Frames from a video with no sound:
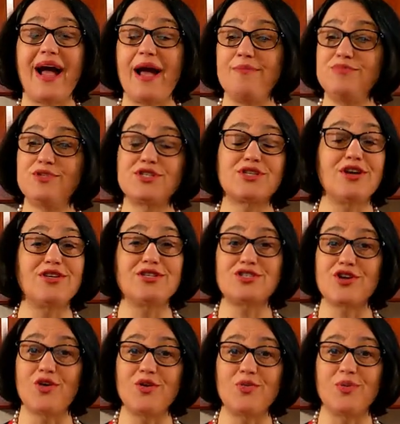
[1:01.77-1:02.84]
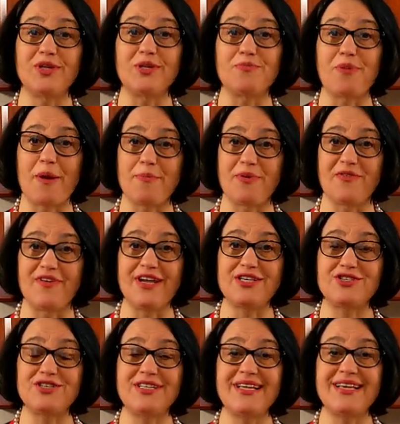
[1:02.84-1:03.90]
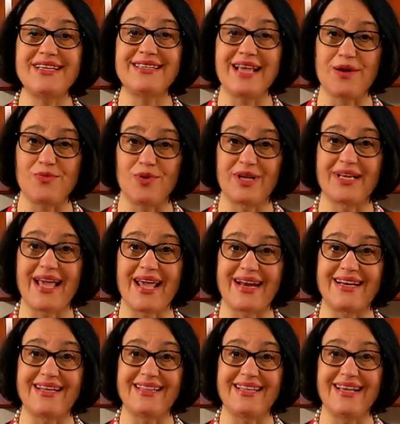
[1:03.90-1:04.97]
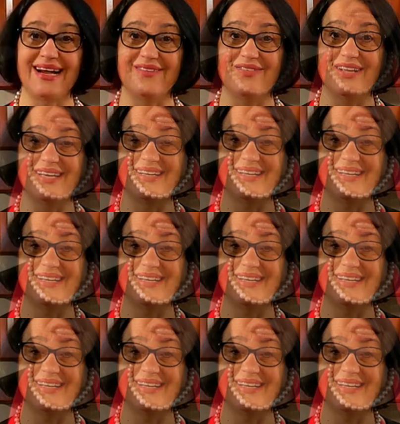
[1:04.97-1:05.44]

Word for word: I'm just gonna show you what the preparation is and we'll get it in the oven.